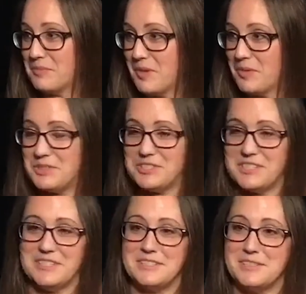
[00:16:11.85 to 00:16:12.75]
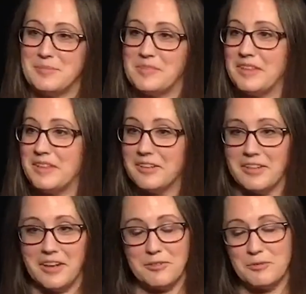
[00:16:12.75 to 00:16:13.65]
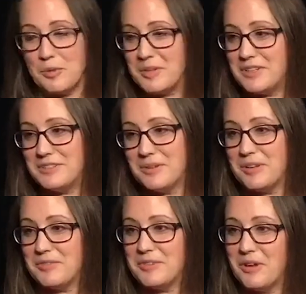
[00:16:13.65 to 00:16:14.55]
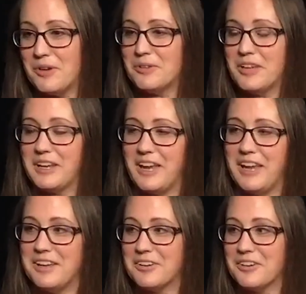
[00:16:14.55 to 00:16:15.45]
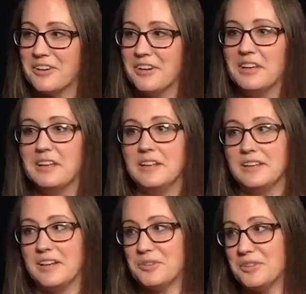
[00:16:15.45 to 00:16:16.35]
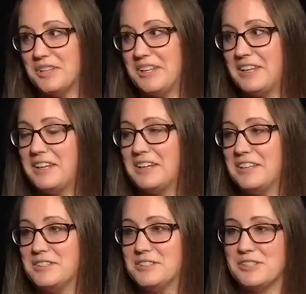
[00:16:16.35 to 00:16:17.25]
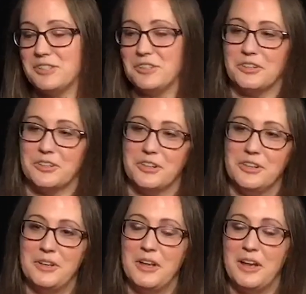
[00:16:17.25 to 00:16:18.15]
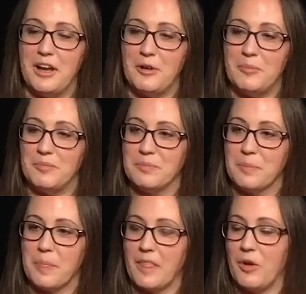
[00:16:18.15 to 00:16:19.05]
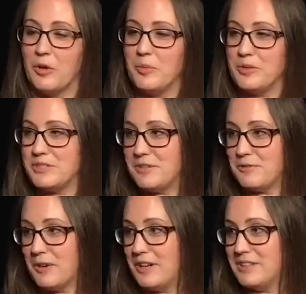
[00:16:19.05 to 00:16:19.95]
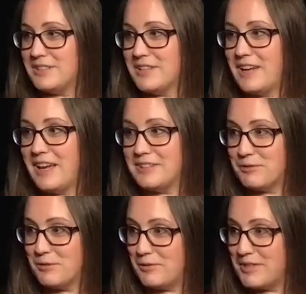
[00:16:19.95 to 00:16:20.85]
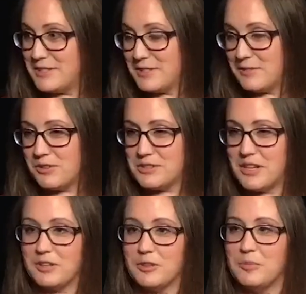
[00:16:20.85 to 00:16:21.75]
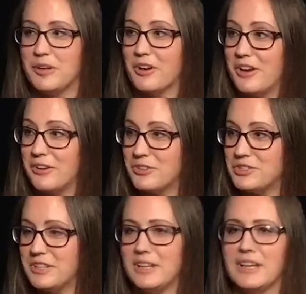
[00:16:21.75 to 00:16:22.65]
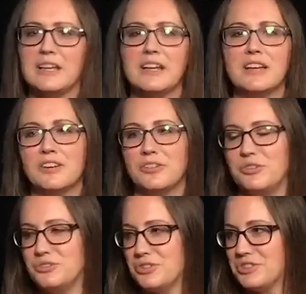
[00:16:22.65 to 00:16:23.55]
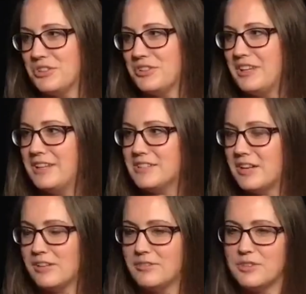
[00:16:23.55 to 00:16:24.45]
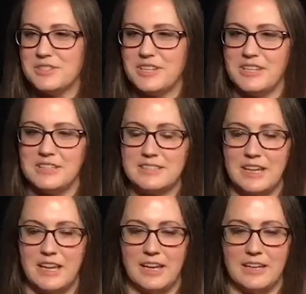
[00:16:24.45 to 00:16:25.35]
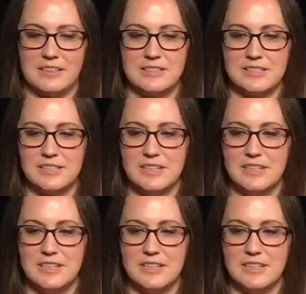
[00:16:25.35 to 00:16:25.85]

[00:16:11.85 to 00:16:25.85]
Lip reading: which is something that a lot of women don't even know. Like, hey, not only is your hormones different at different phases of your cycle, but your energy, your nutritional needs, all of those things. And